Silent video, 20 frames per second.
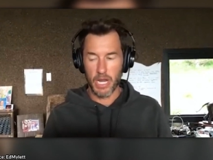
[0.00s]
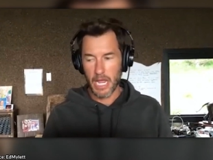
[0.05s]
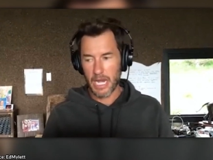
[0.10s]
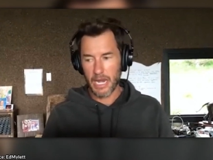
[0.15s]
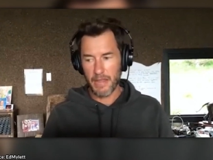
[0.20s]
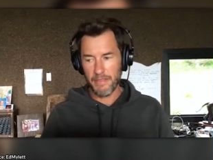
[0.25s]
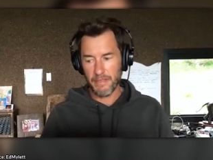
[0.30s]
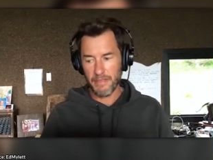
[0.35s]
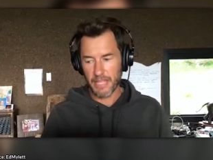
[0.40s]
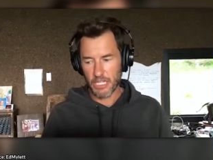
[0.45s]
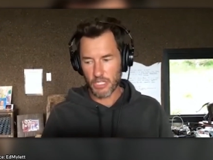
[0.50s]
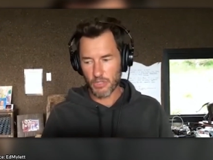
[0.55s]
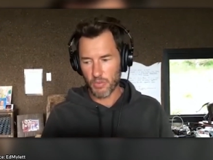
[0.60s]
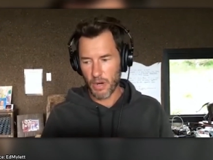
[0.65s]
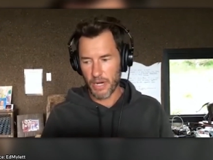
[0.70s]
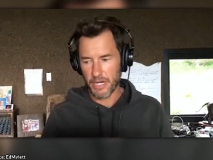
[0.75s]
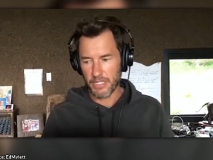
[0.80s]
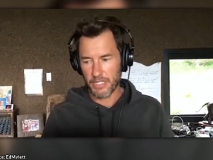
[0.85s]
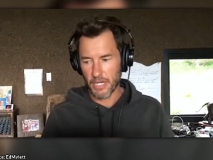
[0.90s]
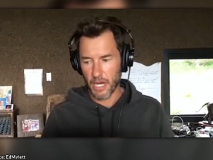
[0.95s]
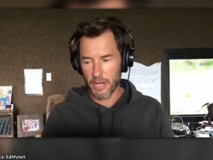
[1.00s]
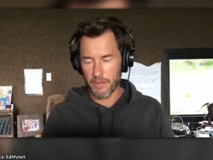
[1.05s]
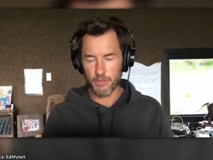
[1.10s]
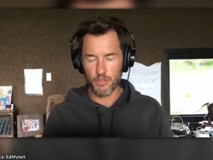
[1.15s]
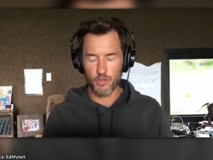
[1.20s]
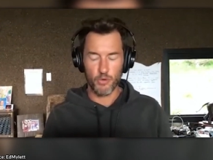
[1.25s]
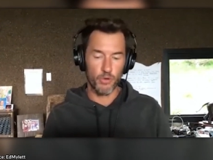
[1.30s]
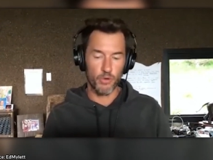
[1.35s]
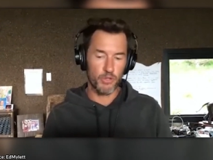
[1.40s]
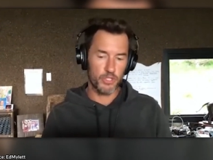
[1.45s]
And I think that's why
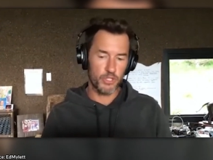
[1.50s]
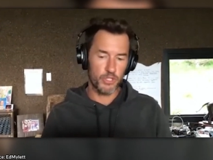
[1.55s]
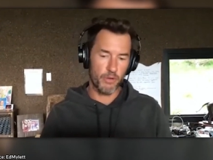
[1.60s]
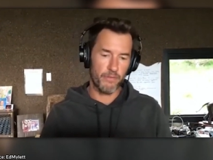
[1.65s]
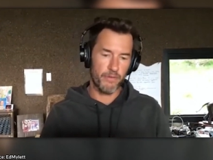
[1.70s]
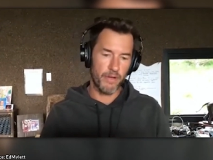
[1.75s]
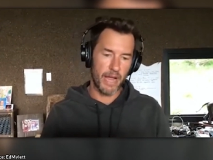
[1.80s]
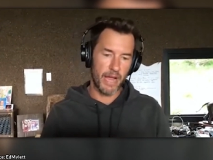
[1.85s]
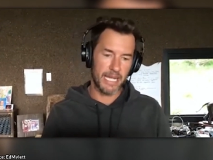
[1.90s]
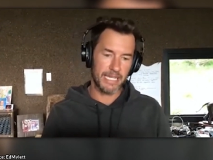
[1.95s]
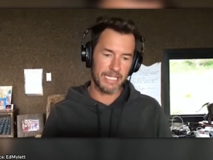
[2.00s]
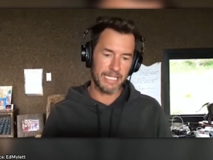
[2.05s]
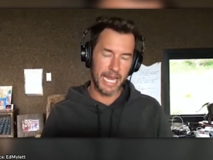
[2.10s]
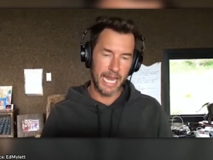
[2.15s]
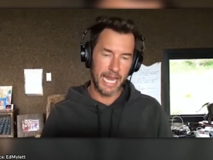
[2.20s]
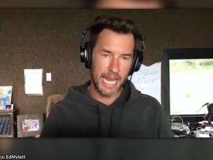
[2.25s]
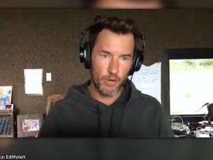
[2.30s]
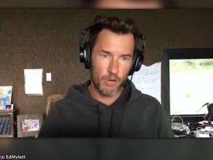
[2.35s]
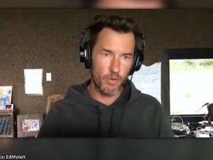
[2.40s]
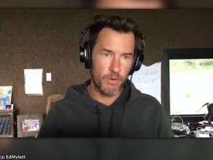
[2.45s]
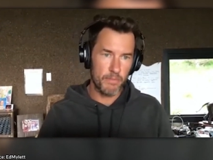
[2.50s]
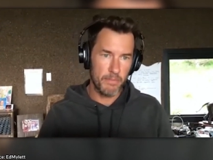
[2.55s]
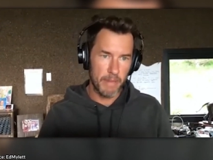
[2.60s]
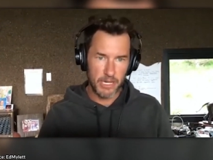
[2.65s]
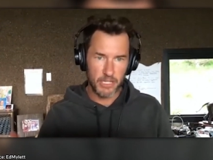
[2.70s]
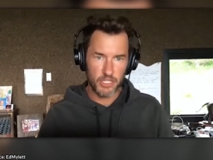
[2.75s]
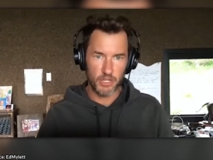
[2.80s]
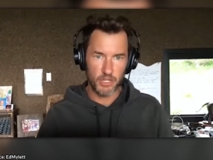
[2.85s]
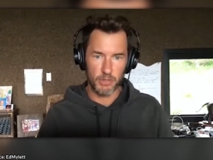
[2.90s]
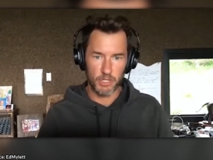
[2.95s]
Tom's grew so fast and we
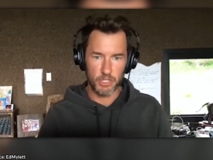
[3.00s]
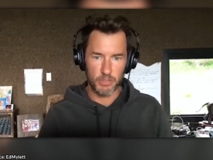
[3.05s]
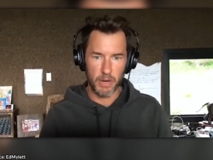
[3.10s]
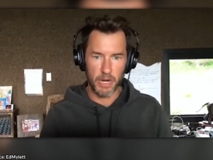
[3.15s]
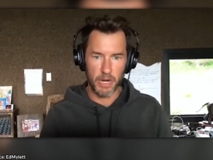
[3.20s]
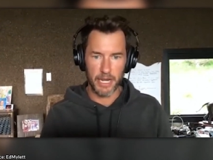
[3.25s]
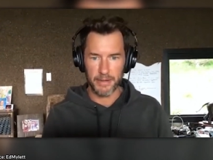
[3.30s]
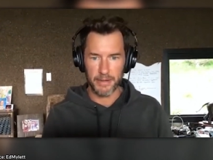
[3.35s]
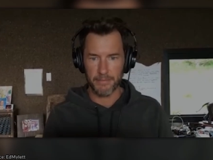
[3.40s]
made so much money.